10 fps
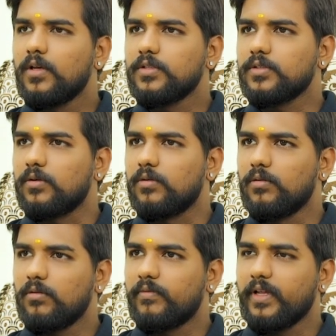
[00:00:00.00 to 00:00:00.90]

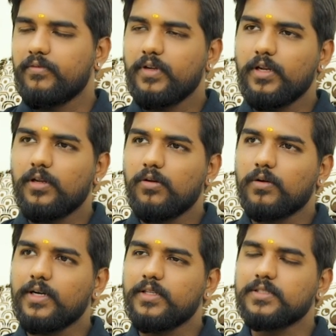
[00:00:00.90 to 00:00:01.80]
So, when we
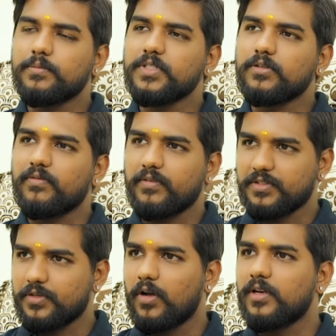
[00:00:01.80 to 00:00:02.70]
look at the subject of
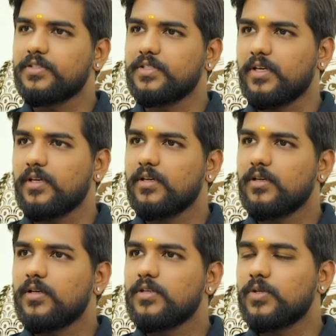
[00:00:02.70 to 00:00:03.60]
astrology,
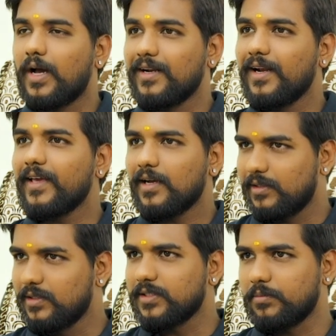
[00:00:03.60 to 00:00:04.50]
so unlike
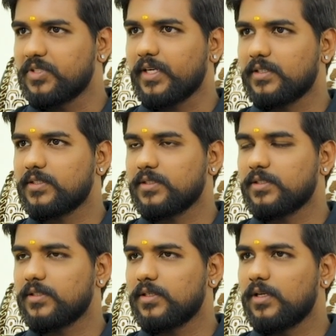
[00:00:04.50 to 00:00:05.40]
other
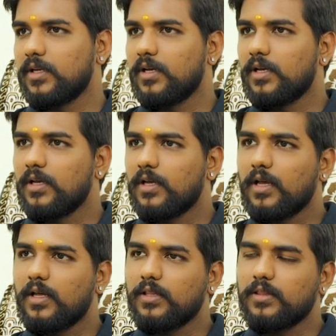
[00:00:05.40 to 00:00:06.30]
subjects,
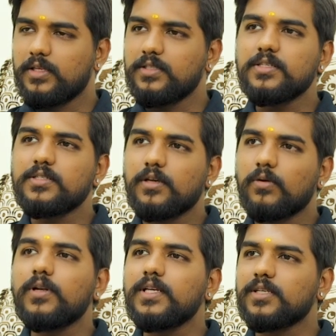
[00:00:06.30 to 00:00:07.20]
this is the
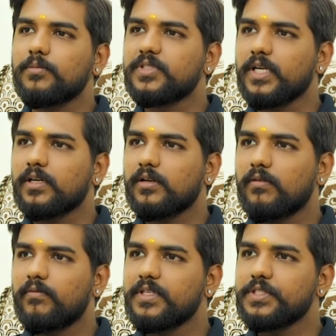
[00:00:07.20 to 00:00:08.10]
only subject
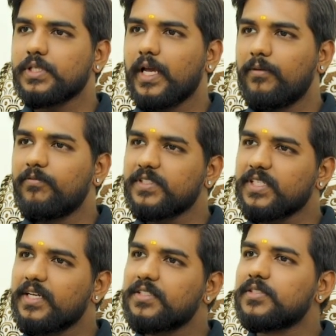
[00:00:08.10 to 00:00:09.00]
which
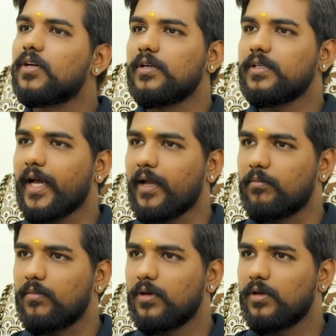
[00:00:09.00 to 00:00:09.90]
emphasizes on time.